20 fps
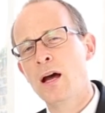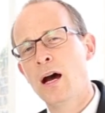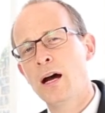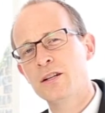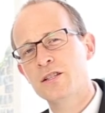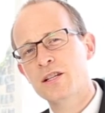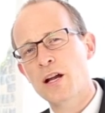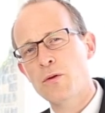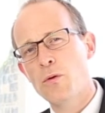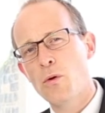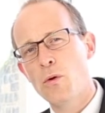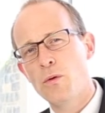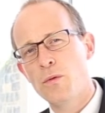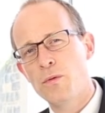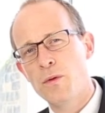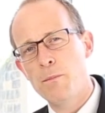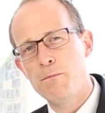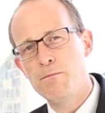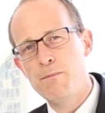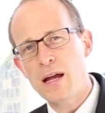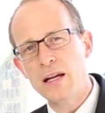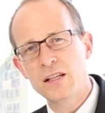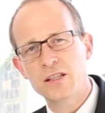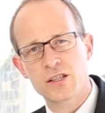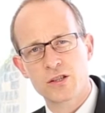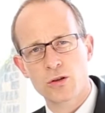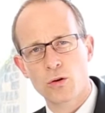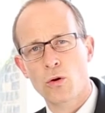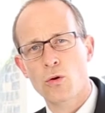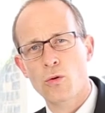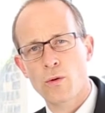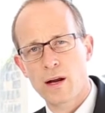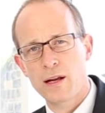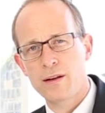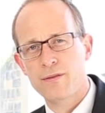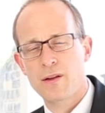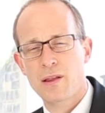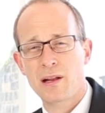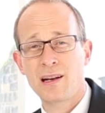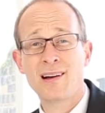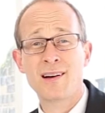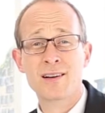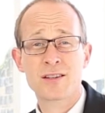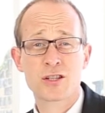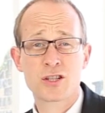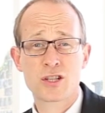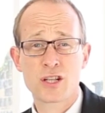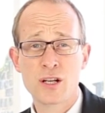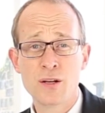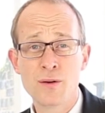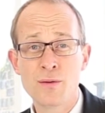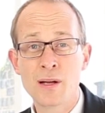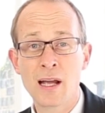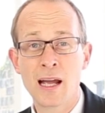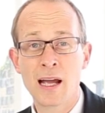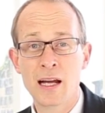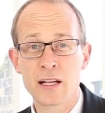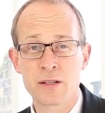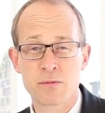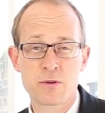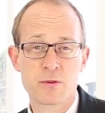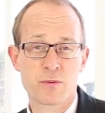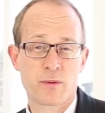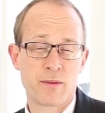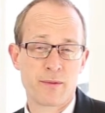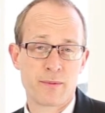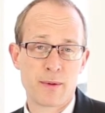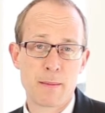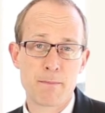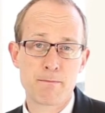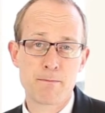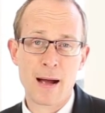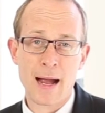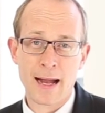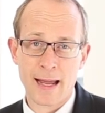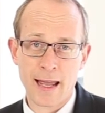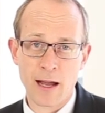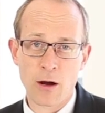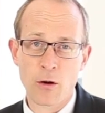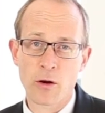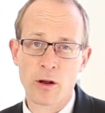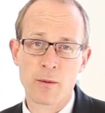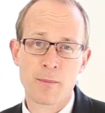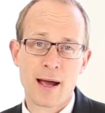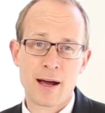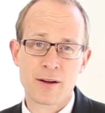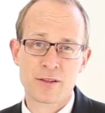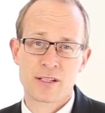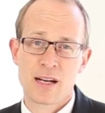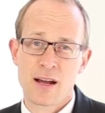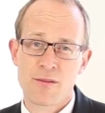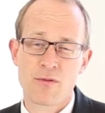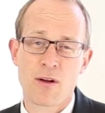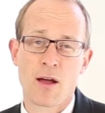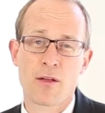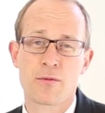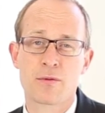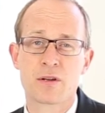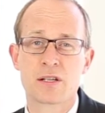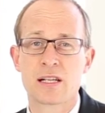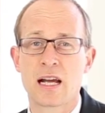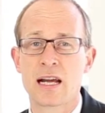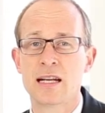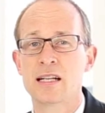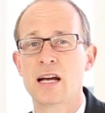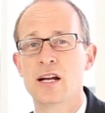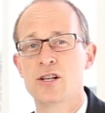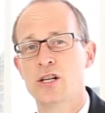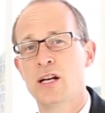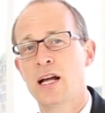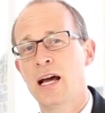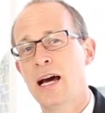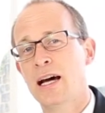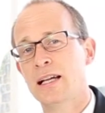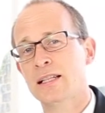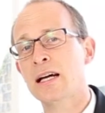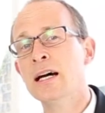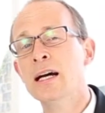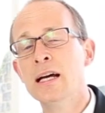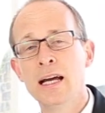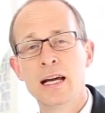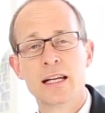And so the big story for the last 2 years, which we've been banging on about and every other estate agent has,